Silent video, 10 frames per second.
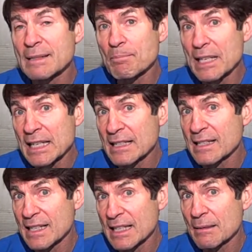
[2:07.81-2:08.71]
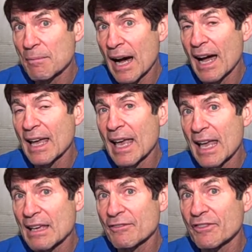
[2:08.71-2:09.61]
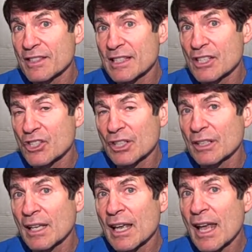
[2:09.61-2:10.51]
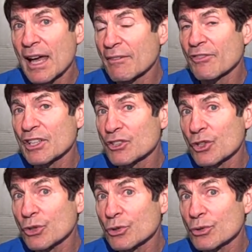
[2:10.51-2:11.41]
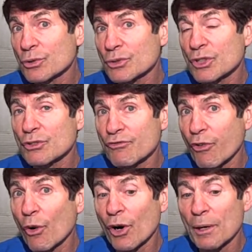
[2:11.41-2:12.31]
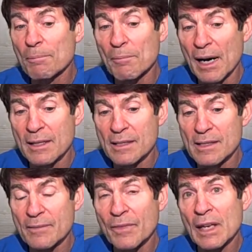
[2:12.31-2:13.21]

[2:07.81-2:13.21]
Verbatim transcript: being seen by a physician every two to four months.